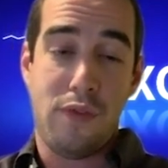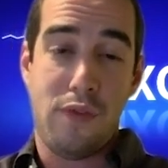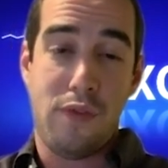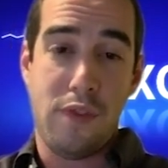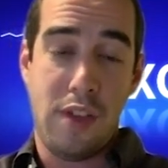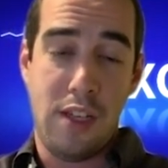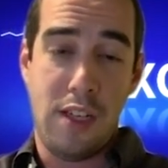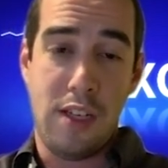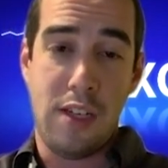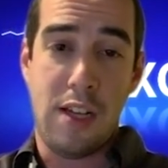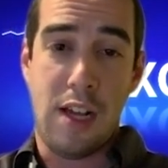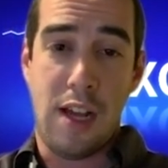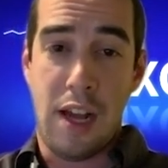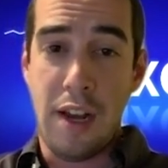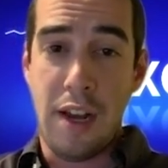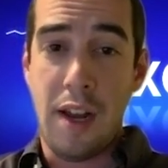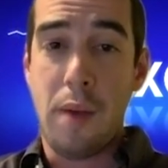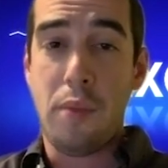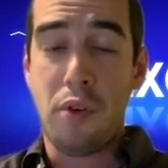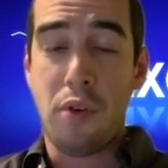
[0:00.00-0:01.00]
in a
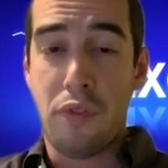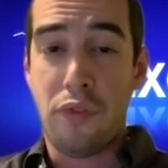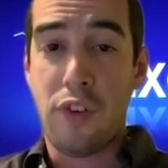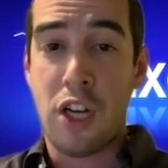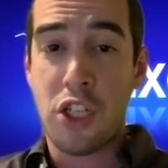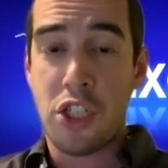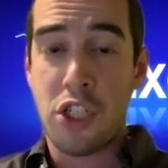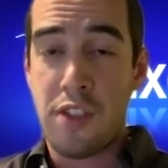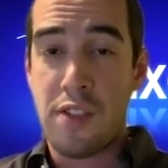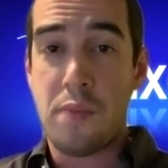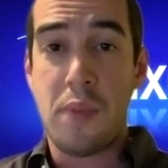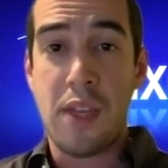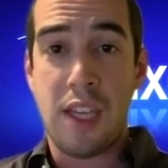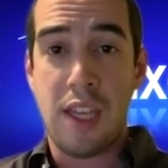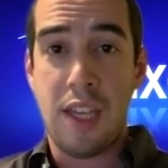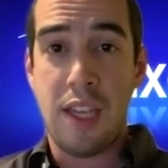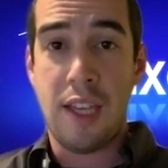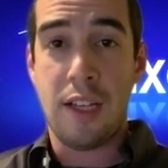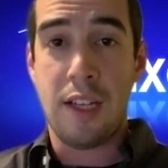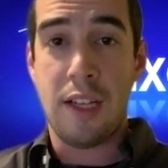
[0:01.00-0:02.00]
number of
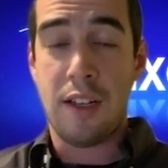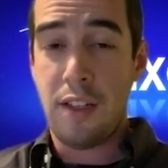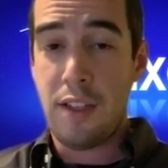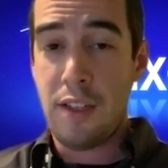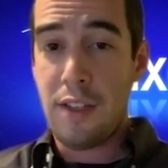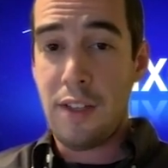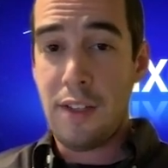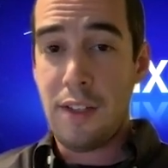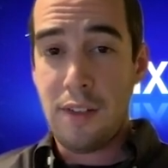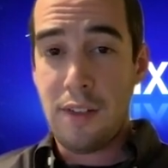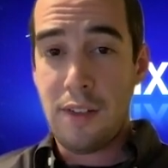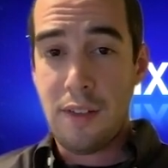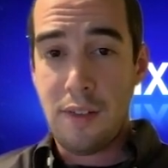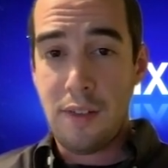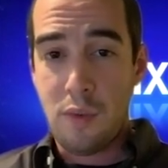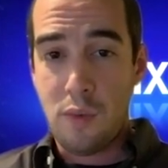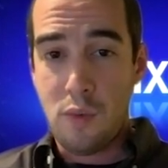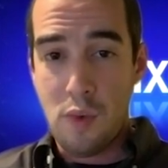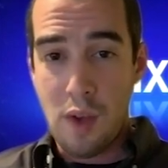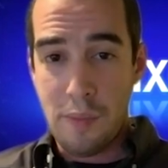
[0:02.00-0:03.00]
Russian-speaking
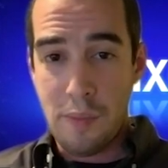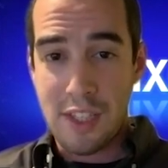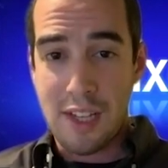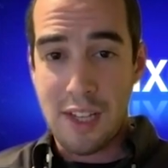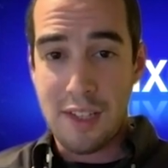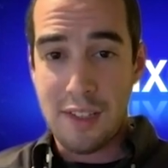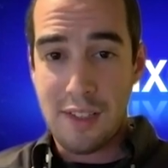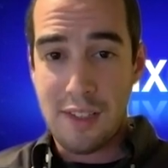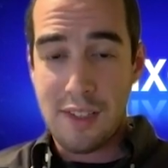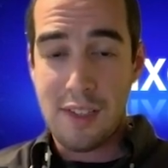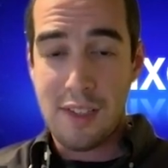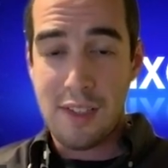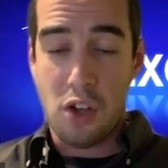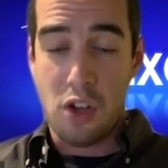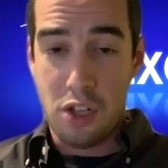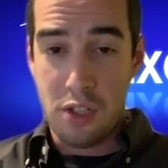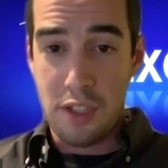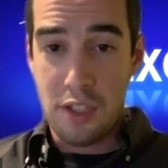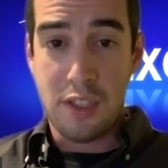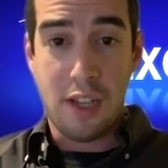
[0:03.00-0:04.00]
websites
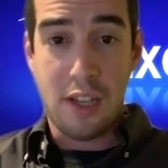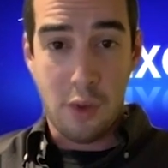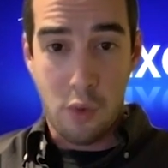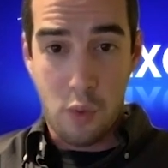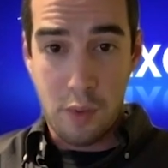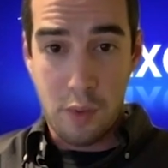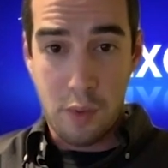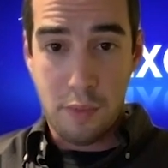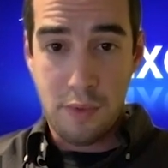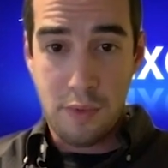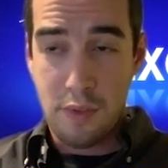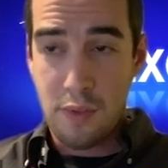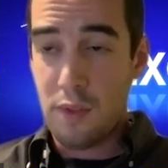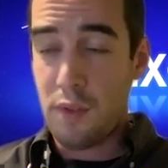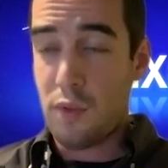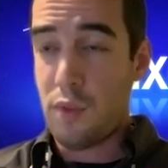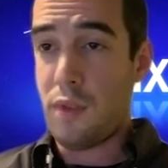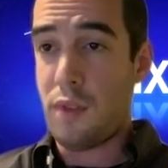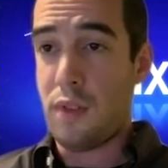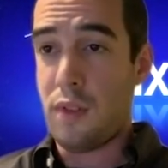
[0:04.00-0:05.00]
on the dark web,
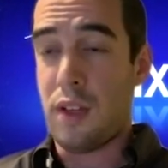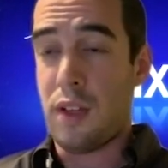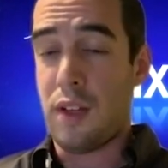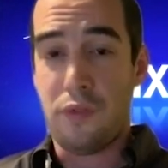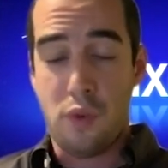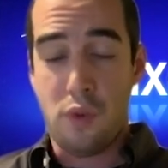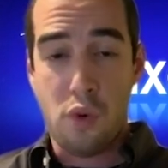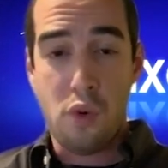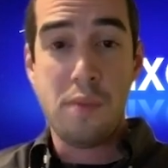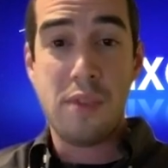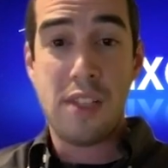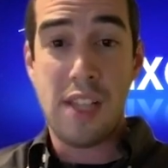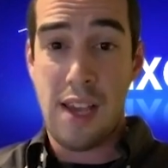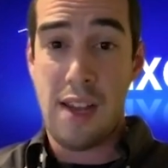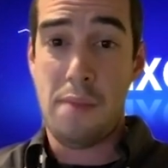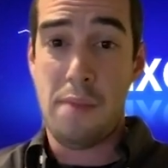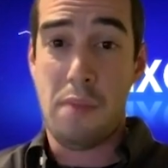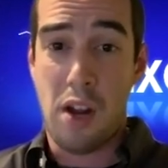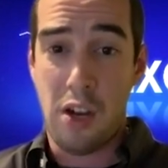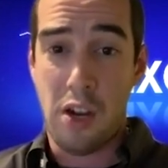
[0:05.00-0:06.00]
forums
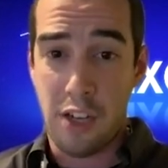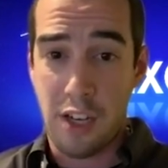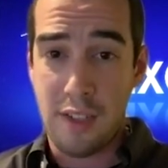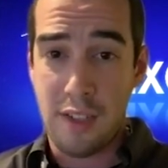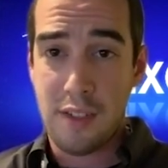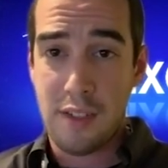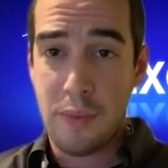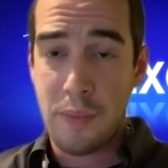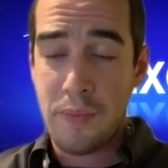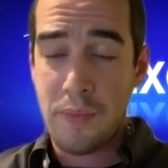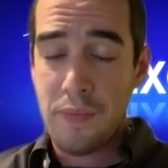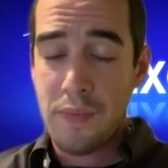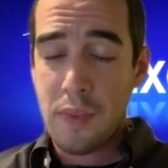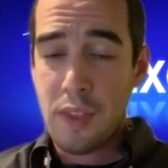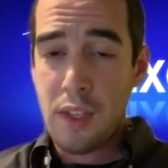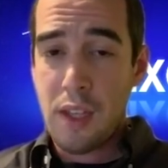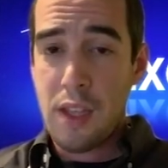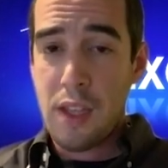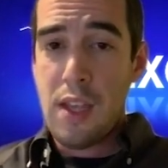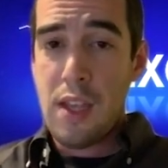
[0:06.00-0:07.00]
and markets.
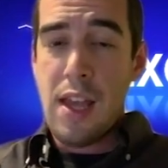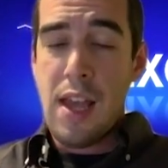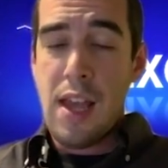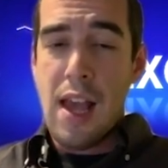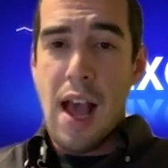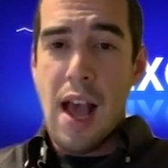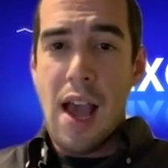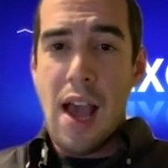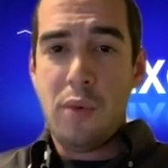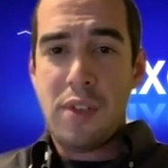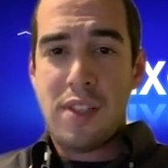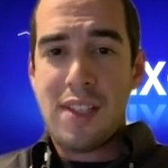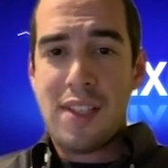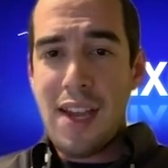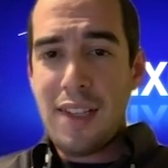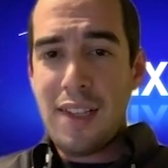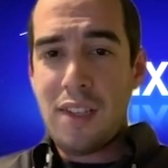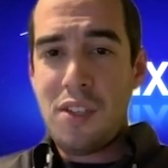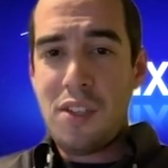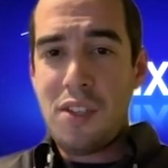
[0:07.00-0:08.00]
I would
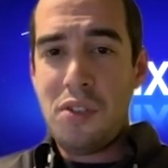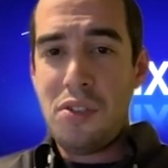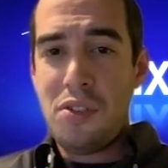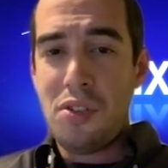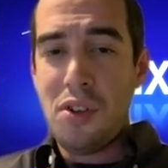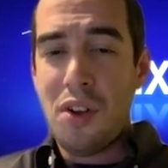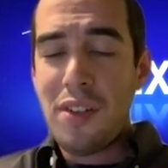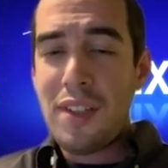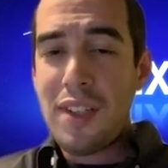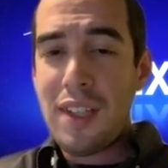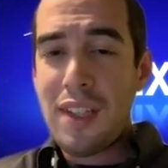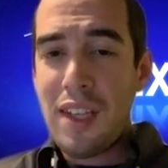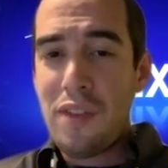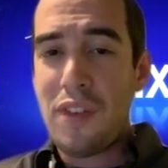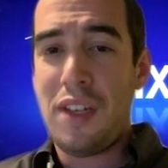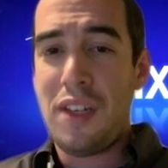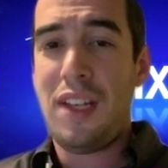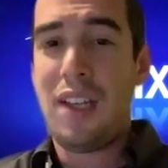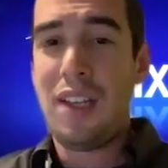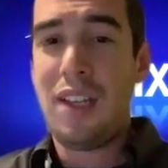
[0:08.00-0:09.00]
say that you don't
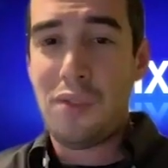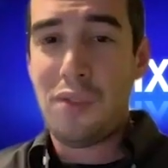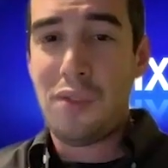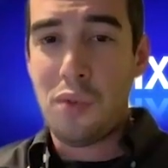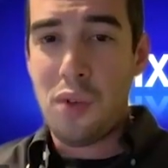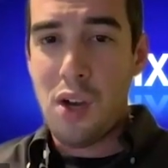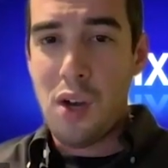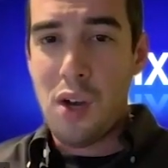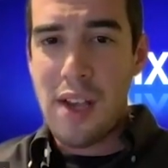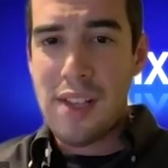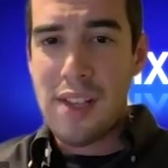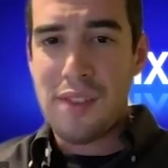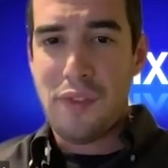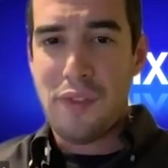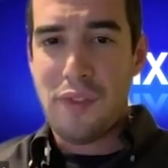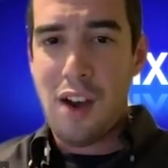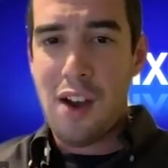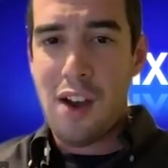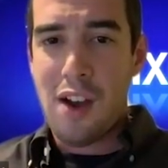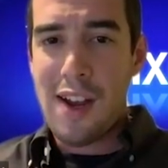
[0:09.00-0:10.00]
even need to go as
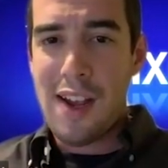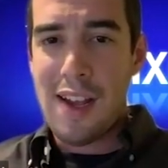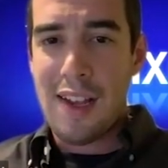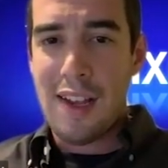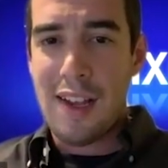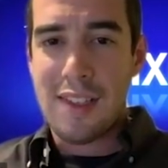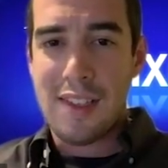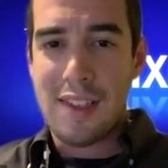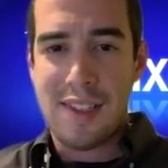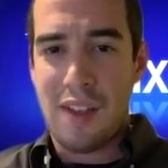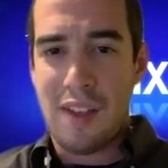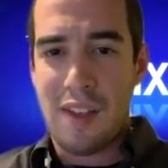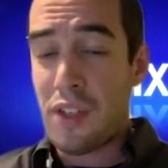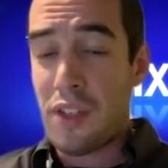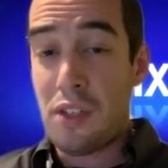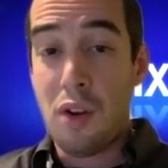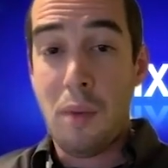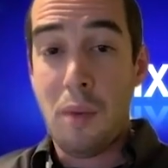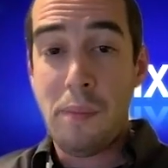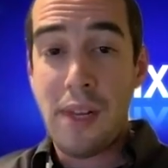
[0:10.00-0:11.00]
far as something
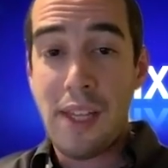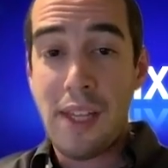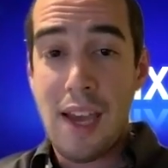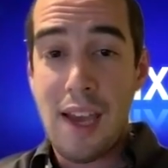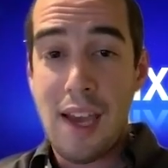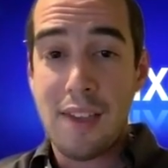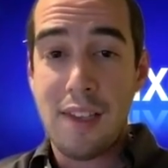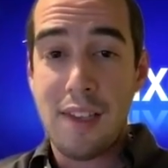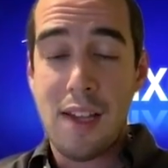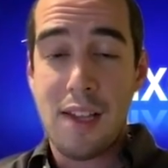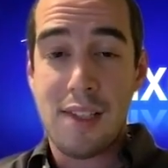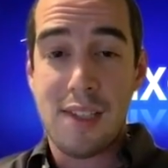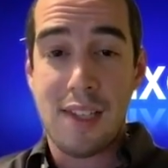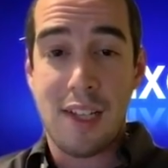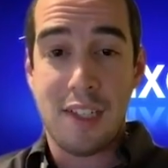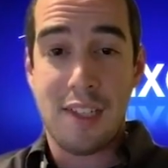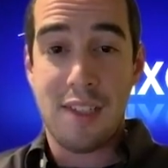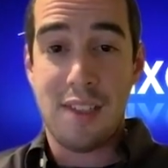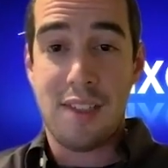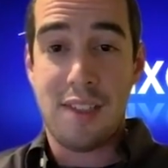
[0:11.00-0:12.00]
complicated,
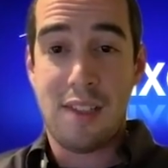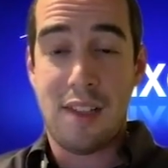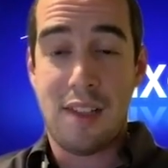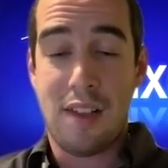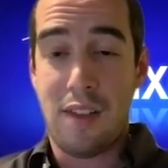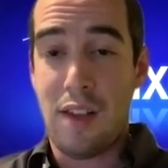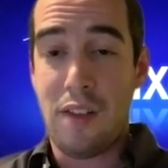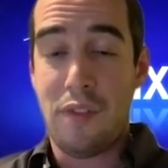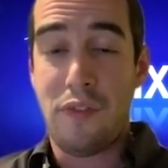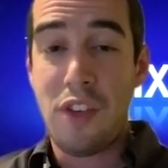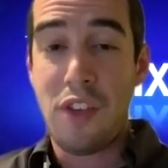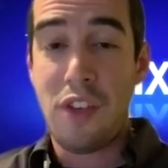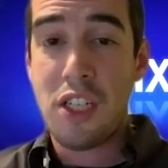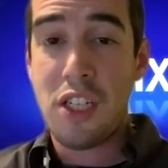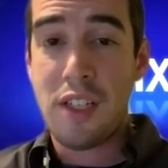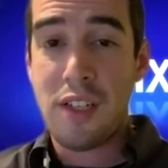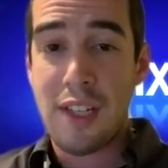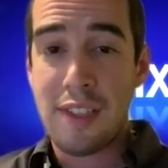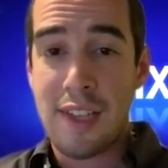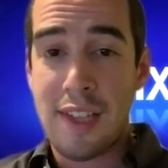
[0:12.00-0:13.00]
such as a
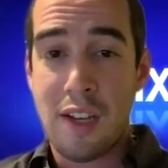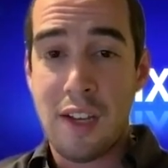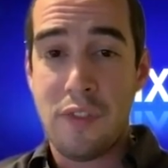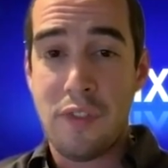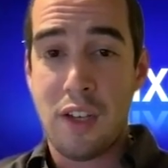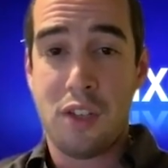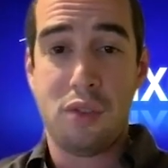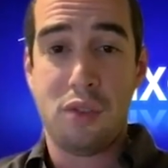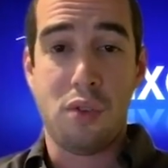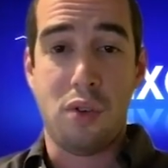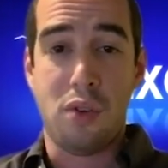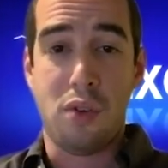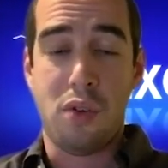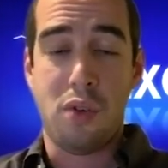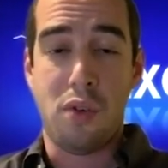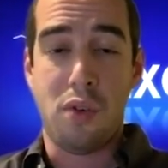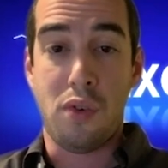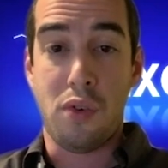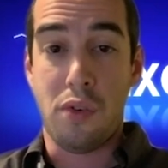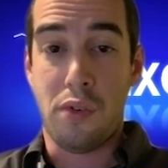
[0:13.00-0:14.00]
phishing attack vector
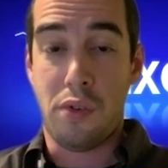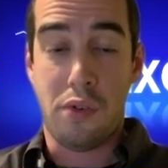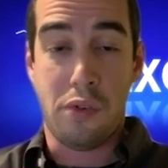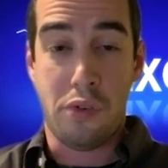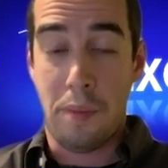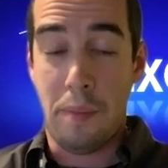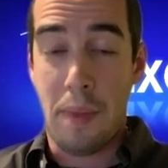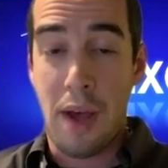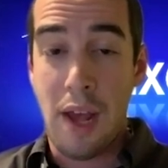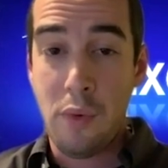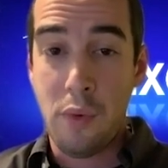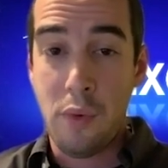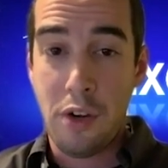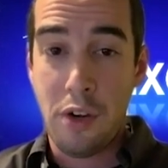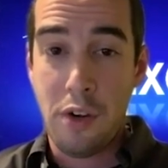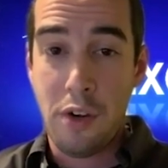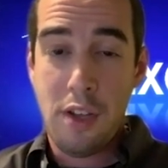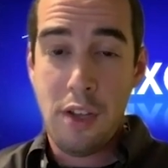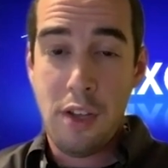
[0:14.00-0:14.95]
or a malware.